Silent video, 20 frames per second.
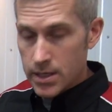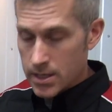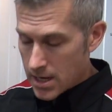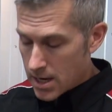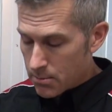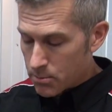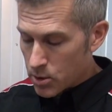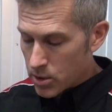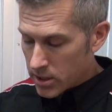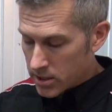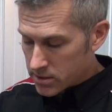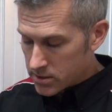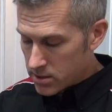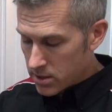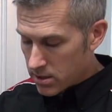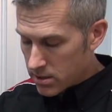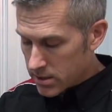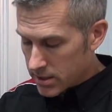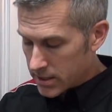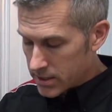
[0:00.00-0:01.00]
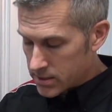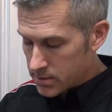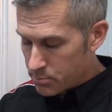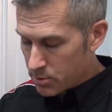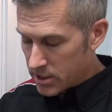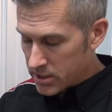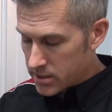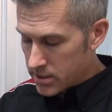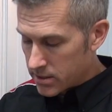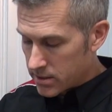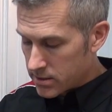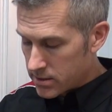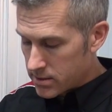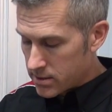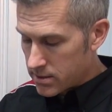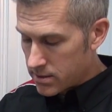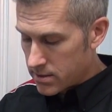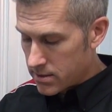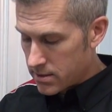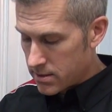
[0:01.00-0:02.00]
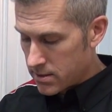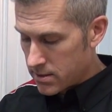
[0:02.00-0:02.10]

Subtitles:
I'm going to install these pistons